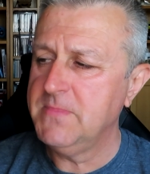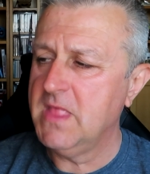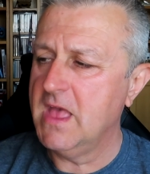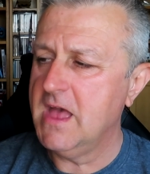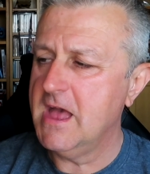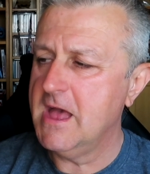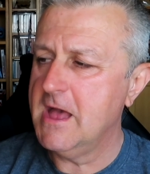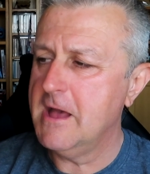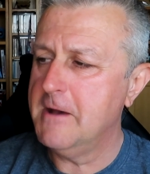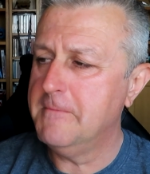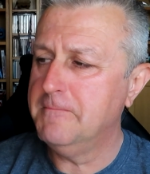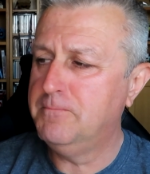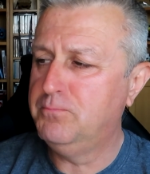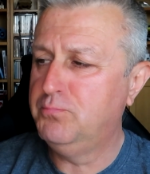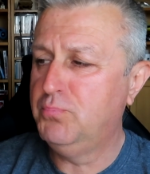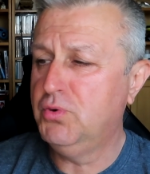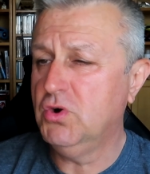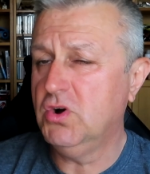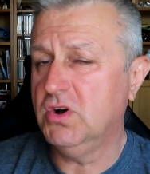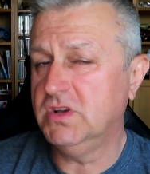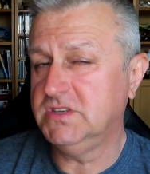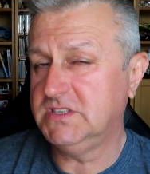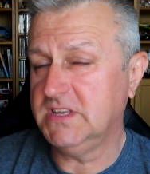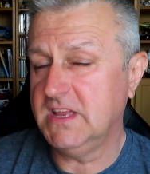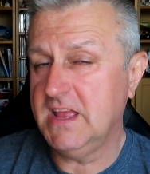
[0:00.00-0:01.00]

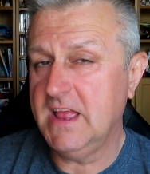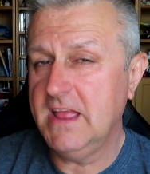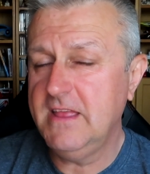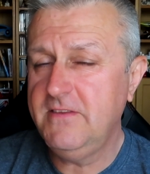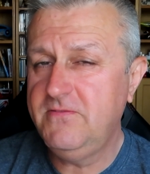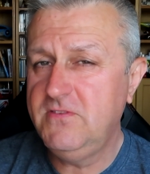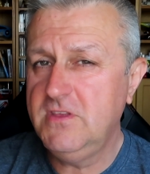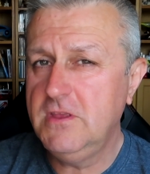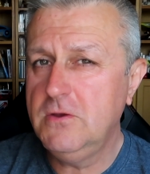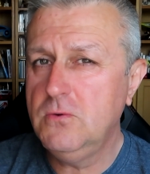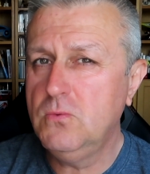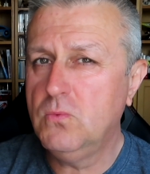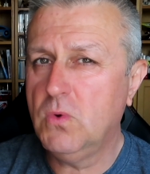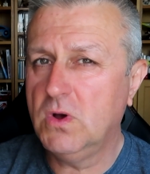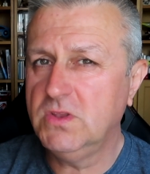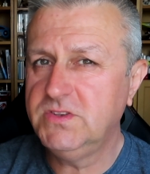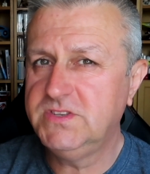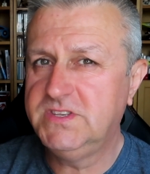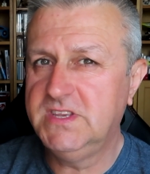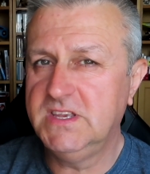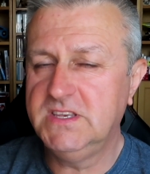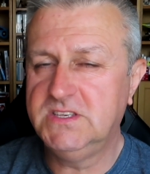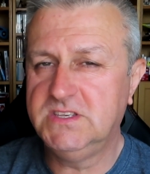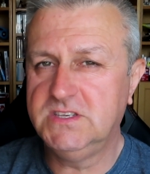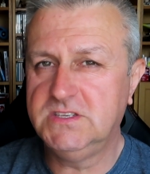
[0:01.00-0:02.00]
But if you
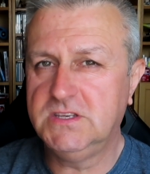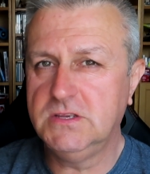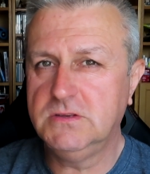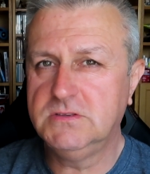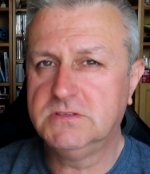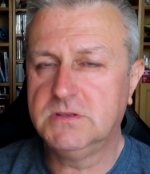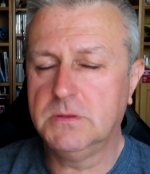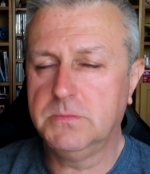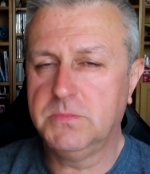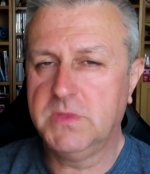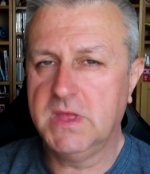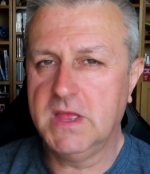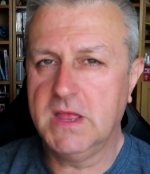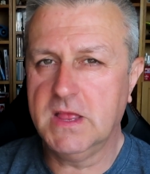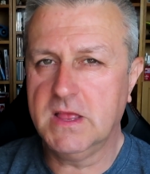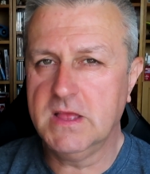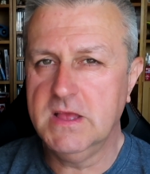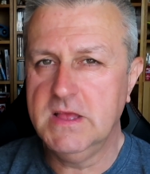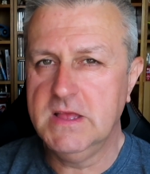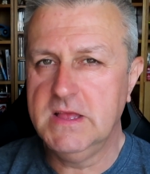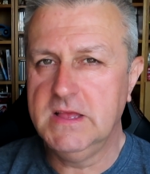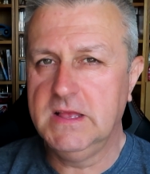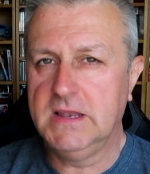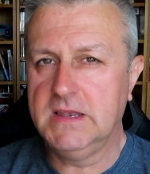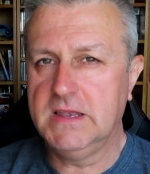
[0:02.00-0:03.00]
wanted to do something
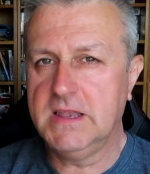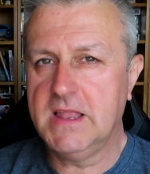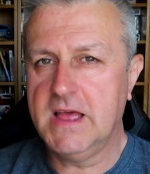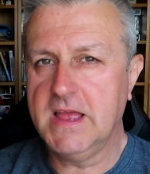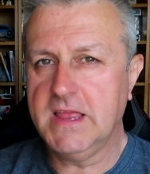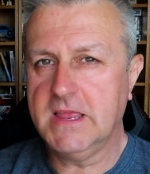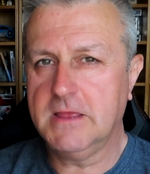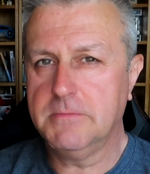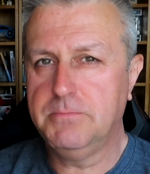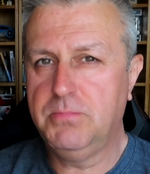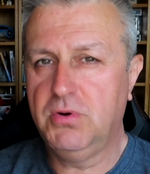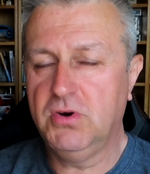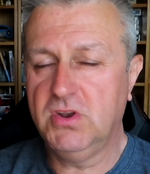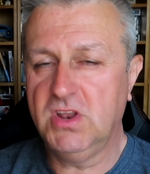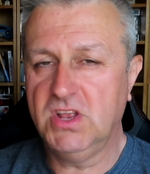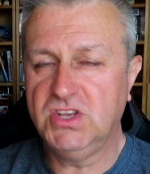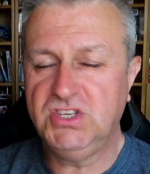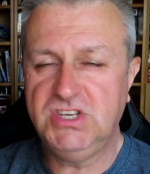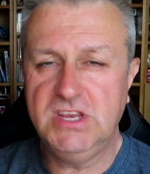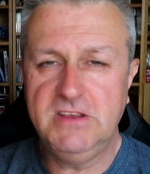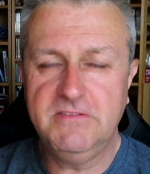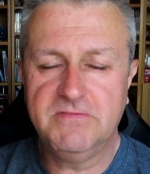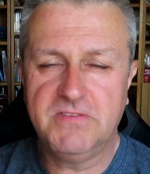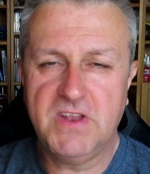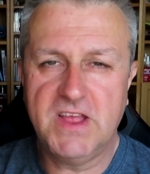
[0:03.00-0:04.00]
like put a
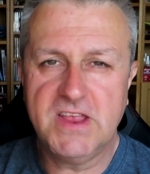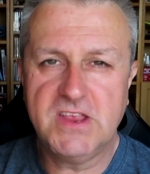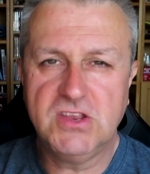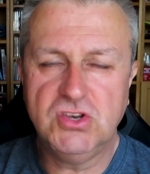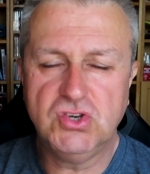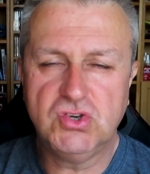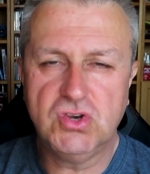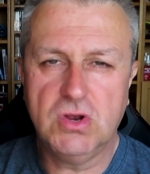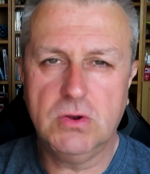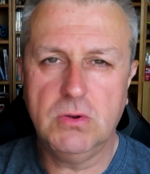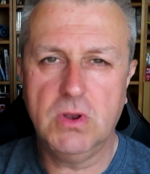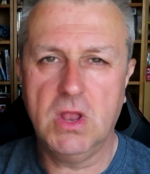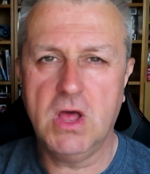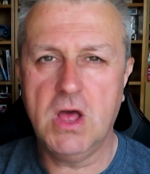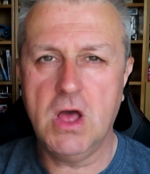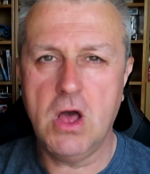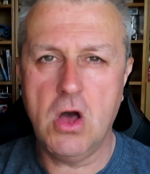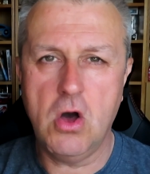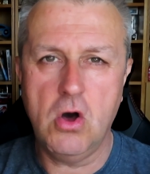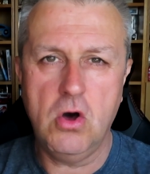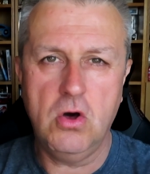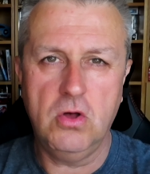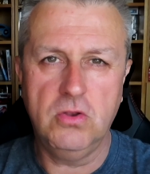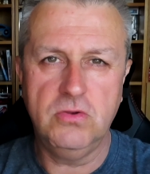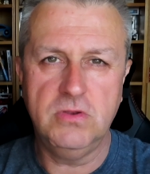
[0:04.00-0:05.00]
cheap flight controller
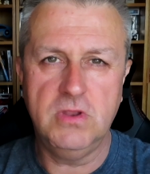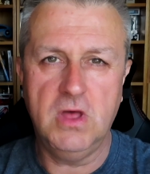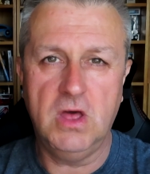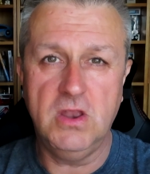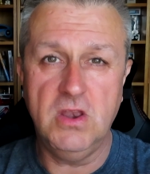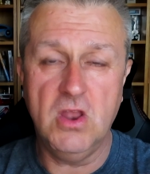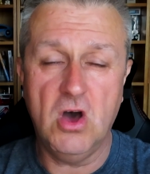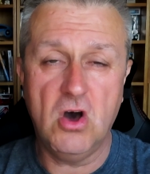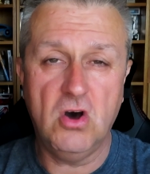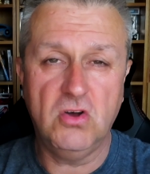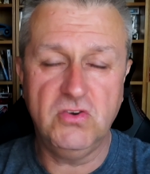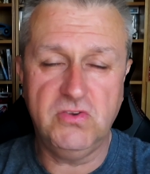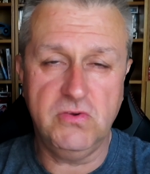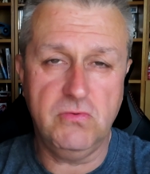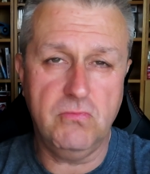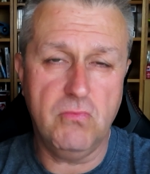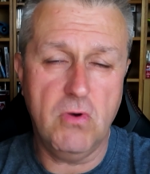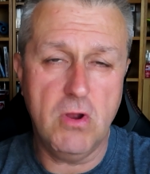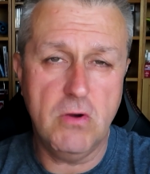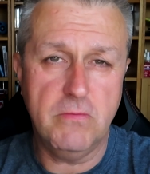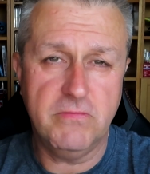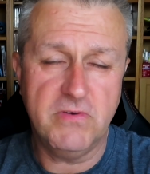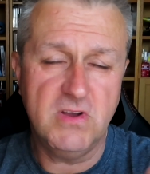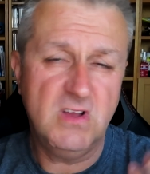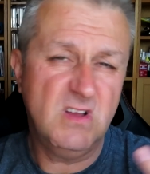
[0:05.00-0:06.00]
on an
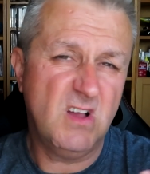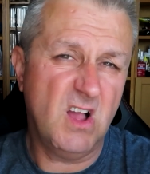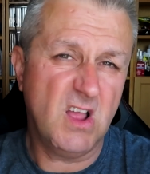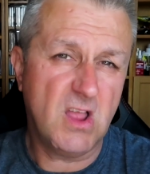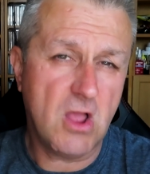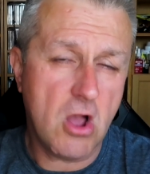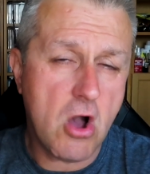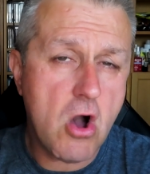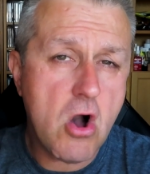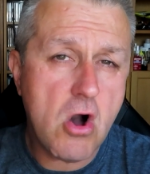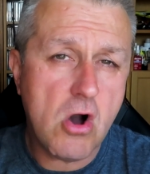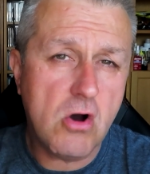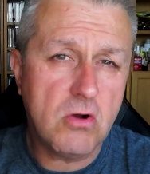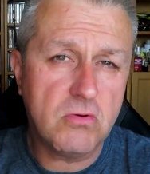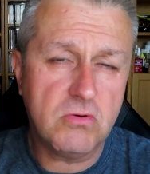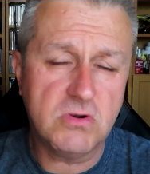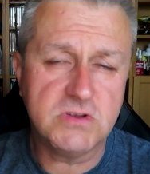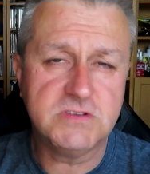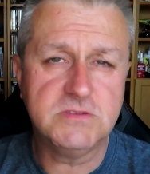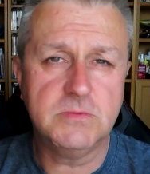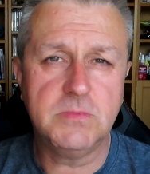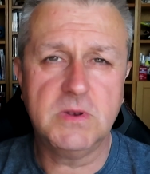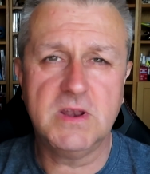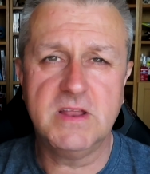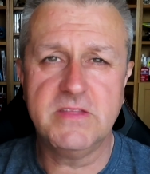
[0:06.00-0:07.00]
ArduRover, a car or
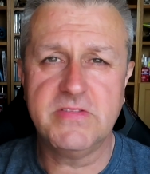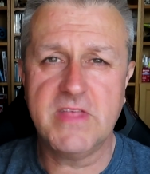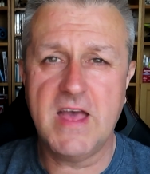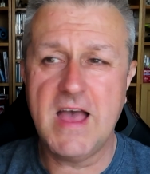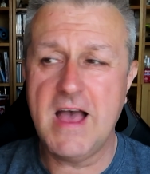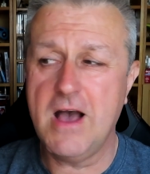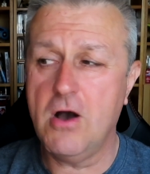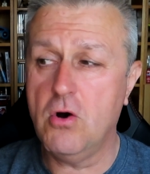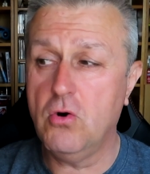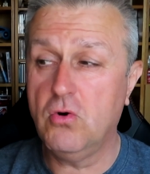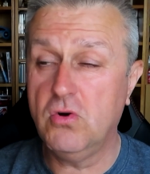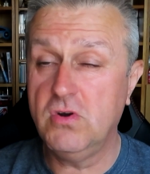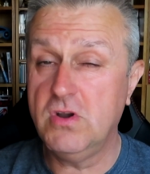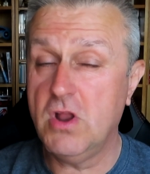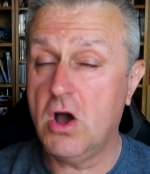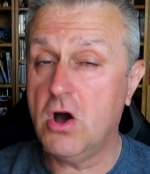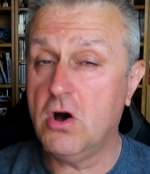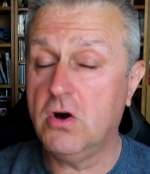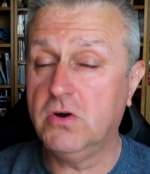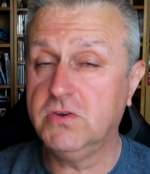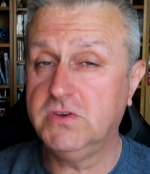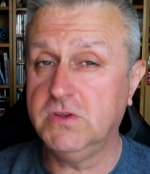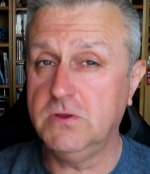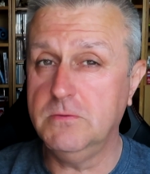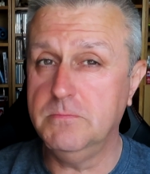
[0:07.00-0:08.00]
something like that, or an
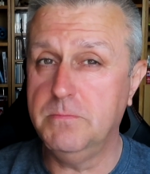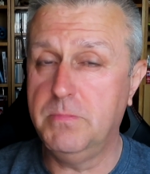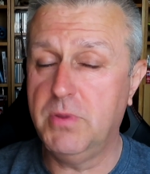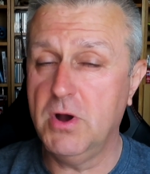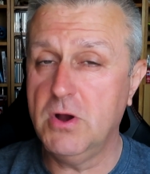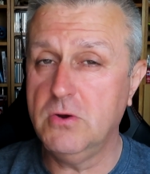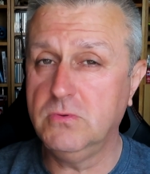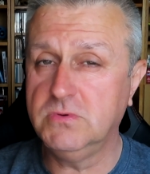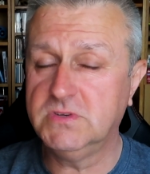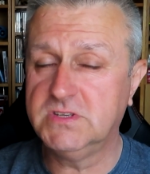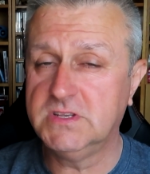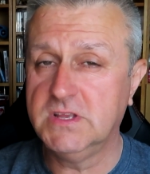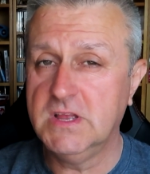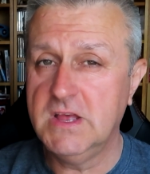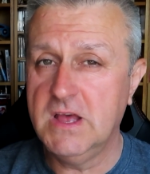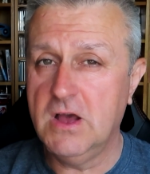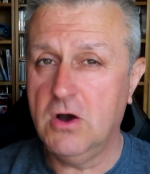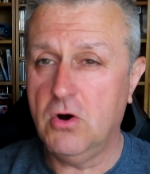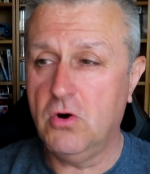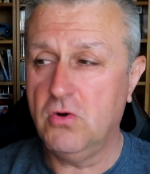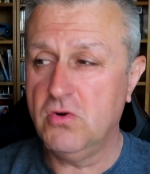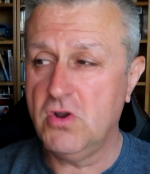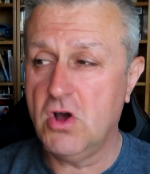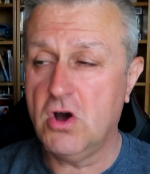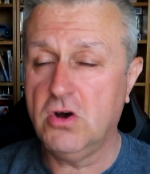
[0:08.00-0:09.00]
ArduBoat
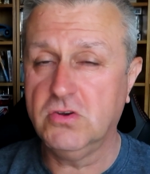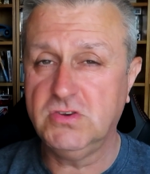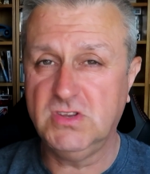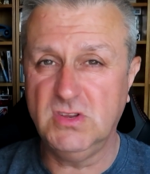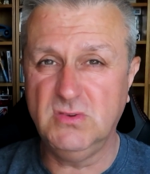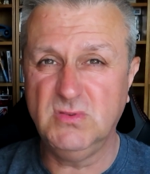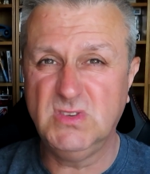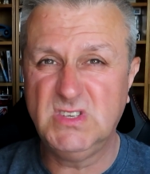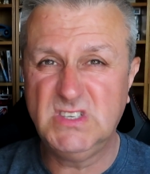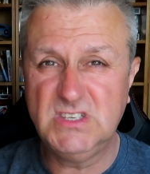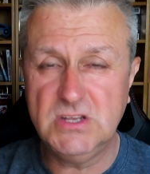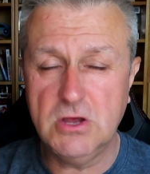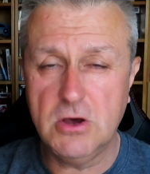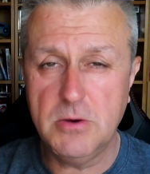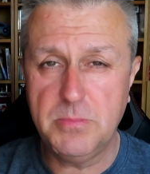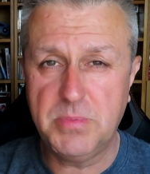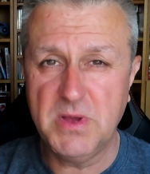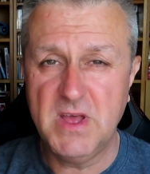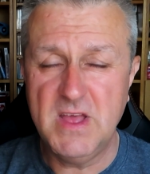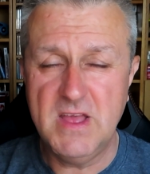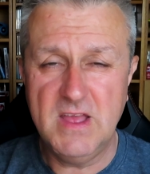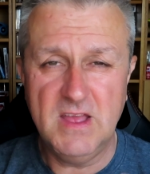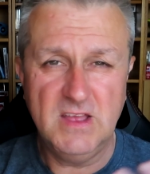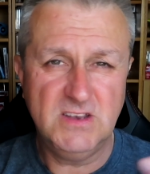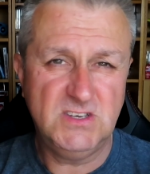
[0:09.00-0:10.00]
or an ArduSub
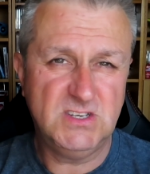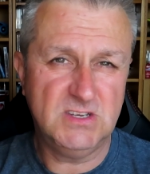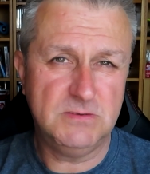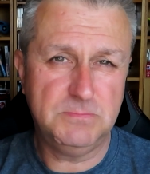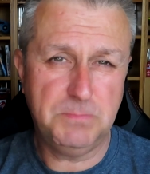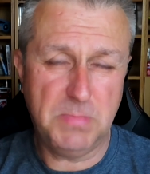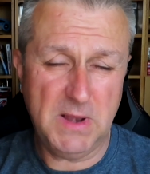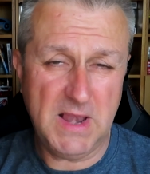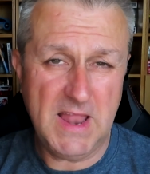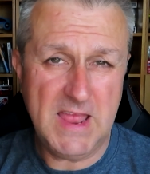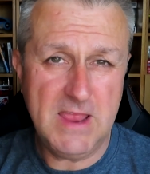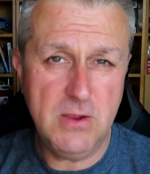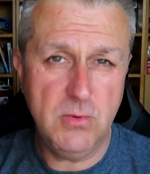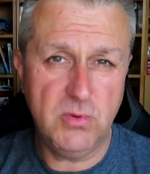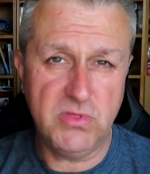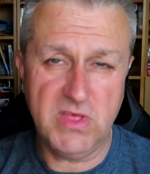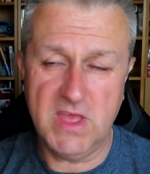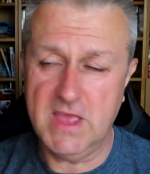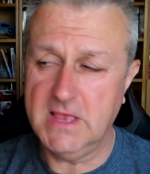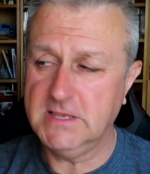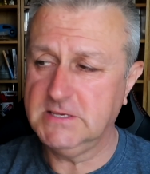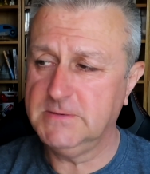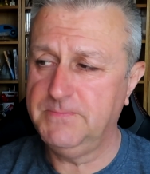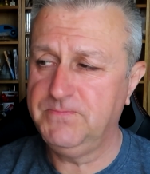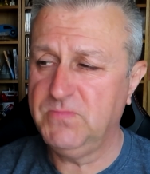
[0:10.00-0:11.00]
to play with
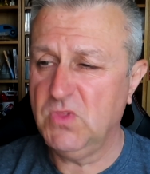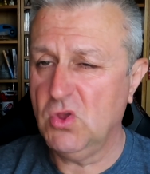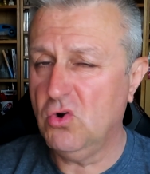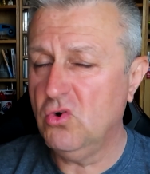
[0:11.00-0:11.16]
it,